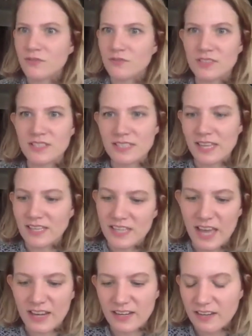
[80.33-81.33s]
slightly
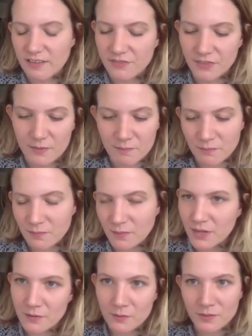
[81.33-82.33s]
edited from you
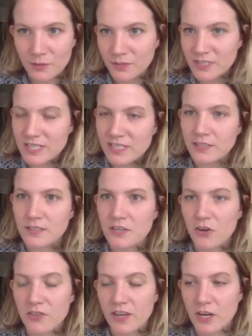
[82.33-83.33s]
know little details
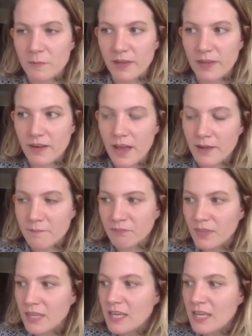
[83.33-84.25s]
here or there but um,